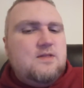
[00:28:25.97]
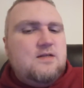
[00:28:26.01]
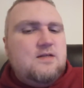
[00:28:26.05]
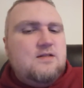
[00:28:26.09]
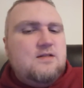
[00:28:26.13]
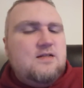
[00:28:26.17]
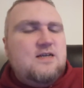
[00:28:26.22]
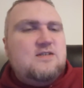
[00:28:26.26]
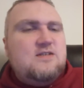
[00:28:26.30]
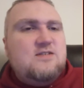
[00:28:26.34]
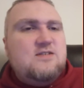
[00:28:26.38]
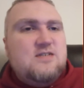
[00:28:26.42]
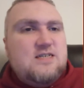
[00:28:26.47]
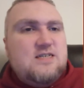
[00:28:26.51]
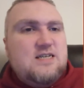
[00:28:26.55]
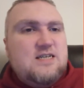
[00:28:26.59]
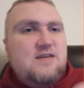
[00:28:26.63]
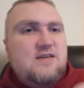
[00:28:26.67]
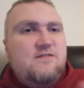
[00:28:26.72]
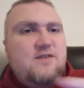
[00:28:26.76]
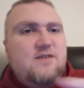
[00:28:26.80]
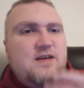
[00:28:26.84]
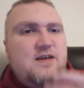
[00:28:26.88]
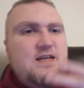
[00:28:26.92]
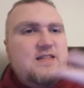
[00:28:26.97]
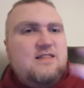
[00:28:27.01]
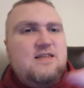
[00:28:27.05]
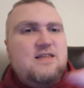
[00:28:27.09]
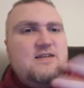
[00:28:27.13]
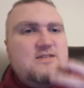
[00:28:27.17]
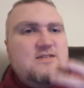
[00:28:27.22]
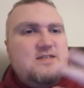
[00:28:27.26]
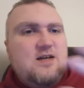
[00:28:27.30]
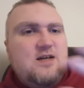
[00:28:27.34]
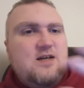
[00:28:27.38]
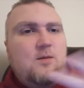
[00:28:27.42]
like significant that
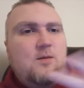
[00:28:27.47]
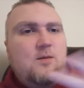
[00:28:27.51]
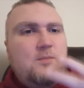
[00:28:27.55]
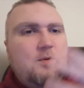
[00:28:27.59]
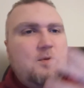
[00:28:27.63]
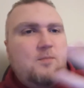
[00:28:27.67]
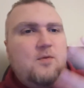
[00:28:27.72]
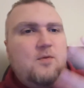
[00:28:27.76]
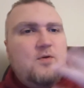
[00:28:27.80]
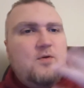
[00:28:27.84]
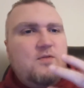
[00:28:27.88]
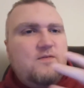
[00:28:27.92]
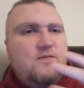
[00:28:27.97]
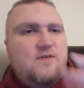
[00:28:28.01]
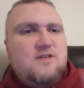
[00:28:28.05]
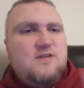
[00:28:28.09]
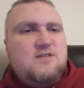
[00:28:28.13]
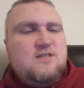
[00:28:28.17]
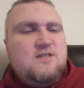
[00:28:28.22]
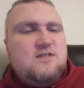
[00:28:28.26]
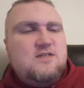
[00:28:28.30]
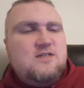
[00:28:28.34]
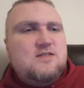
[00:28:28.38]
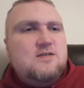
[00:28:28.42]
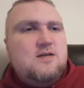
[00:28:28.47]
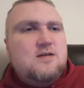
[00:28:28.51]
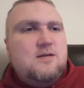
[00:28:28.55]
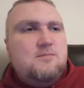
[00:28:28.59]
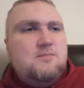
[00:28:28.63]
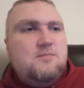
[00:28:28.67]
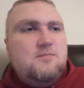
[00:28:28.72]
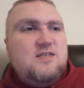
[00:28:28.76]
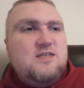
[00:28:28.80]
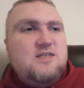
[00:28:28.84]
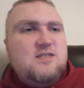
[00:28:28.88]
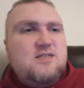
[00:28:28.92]
is to help out both of us and,
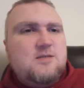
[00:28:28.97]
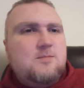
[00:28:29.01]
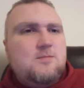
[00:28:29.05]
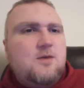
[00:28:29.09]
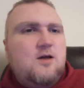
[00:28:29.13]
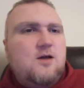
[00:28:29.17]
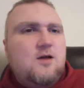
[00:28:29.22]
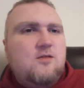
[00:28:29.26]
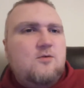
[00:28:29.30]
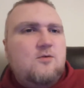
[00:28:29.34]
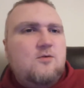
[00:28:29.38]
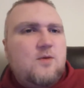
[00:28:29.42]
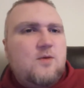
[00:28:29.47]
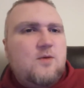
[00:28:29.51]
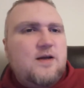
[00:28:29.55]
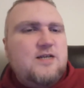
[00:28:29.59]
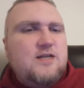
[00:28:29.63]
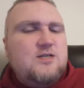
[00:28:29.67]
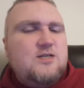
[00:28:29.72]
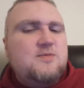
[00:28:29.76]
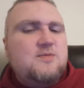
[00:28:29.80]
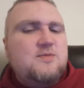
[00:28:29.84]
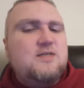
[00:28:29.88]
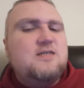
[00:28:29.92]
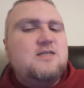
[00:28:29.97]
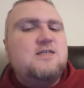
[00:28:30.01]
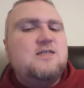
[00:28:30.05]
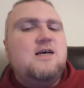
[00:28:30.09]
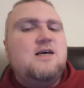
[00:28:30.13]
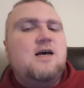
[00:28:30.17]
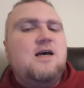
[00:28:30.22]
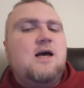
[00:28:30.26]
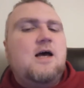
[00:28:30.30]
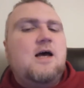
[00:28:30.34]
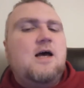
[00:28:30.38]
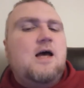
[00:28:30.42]
and be some other arrangement.
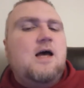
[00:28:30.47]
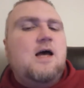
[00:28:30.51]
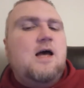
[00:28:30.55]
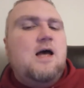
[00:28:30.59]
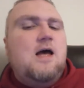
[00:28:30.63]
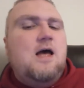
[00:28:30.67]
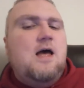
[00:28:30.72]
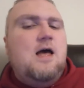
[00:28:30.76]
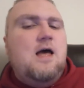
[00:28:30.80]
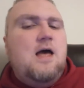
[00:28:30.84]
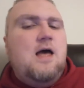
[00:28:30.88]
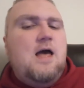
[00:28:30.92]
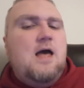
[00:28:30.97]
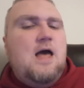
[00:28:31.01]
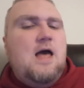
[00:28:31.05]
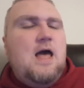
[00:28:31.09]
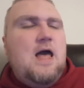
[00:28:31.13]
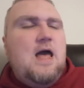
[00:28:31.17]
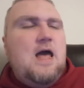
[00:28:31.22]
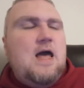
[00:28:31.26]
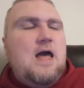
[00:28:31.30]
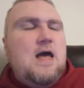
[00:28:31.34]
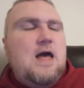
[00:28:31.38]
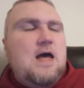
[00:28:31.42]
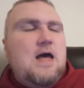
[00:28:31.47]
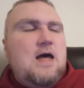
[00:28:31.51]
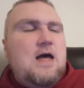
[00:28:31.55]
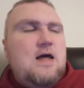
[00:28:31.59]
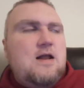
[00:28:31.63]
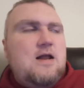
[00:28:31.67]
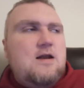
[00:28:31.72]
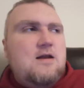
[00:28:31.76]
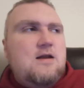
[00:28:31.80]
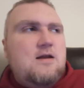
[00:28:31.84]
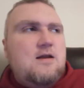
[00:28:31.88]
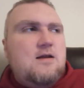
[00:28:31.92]

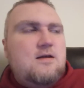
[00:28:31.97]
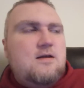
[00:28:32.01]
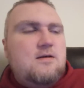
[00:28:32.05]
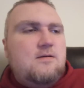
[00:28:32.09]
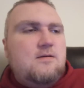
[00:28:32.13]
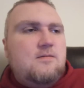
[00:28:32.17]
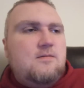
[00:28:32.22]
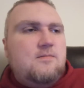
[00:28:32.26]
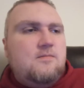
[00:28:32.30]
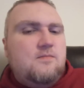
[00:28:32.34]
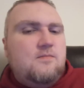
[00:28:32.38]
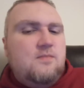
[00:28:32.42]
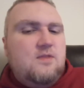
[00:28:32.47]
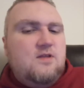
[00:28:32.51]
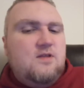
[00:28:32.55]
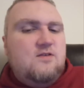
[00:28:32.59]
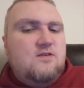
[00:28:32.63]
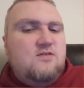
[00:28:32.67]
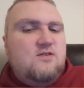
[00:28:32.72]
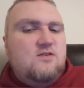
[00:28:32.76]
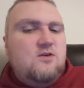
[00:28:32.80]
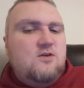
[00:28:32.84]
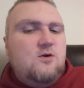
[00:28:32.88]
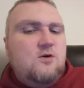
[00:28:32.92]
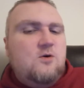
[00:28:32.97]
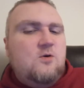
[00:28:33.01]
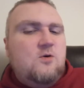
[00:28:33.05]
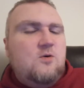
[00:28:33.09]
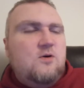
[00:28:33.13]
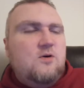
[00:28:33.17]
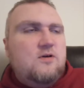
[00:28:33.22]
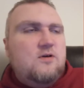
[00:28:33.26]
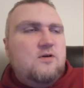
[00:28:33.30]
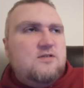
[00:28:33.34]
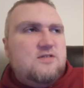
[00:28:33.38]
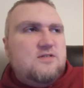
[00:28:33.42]
And
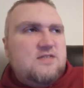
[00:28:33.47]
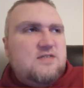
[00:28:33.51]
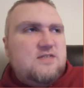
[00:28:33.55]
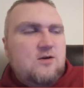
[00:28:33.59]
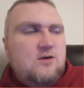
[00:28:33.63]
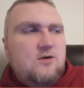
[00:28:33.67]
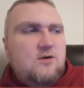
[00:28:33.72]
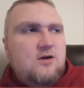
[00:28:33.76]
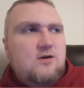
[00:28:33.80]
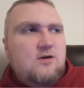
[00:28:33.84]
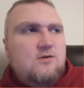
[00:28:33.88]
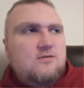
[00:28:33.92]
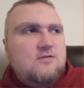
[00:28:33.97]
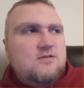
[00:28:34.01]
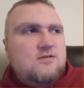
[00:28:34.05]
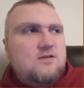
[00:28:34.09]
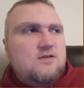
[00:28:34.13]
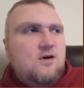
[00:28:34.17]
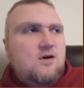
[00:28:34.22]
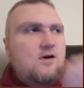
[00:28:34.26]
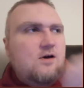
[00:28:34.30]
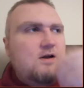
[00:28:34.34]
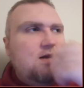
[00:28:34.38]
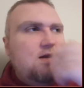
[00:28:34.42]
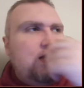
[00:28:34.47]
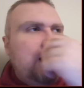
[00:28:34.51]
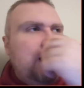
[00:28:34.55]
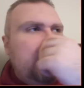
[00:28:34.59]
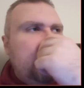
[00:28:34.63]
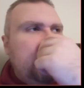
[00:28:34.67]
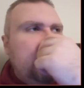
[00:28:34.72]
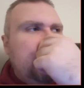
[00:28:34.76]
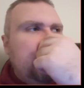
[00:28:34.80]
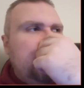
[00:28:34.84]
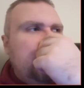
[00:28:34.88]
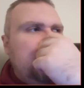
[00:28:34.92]
so Sarah goes on
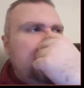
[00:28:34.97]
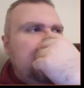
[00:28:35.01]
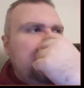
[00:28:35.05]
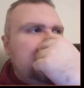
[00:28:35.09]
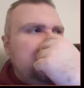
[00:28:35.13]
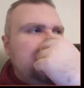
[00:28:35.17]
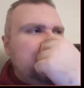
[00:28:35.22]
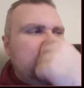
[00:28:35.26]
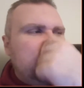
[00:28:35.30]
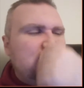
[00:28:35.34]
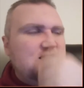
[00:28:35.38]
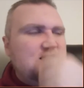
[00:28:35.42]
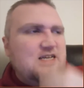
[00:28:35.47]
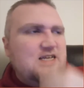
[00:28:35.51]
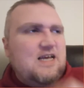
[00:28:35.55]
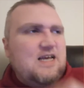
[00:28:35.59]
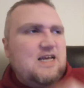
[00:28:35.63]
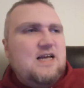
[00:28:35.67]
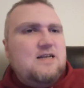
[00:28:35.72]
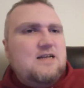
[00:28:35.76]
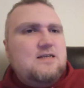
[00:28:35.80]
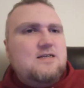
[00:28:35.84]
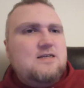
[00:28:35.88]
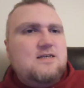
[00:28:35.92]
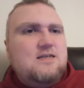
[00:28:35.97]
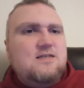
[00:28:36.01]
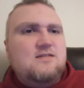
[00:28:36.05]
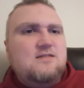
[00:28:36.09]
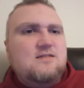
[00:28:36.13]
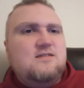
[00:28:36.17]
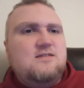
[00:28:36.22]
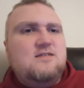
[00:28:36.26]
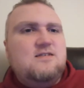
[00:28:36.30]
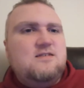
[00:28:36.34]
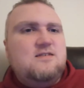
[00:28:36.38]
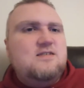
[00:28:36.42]
and is to get
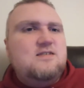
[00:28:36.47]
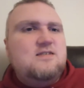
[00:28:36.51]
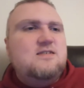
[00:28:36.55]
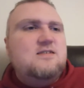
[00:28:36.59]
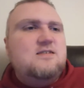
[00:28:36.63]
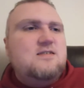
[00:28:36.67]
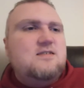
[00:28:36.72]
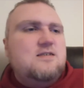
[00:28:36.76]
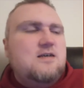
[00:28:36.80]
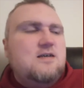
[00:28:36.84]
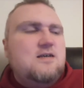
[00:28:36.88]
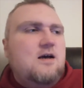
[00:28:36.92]
consistent